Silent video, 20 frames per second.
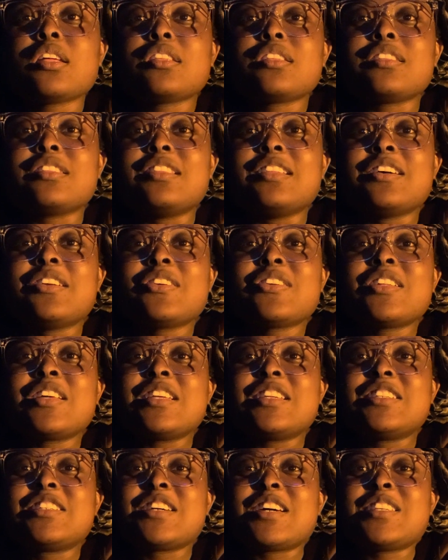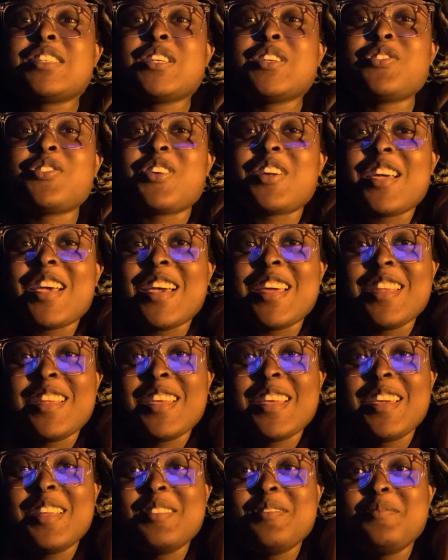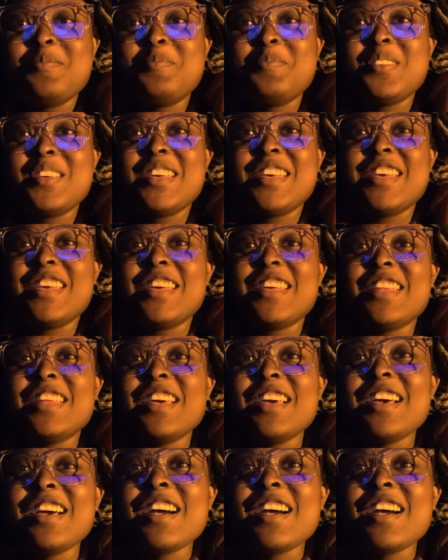Literally justice for Eddie and Pete.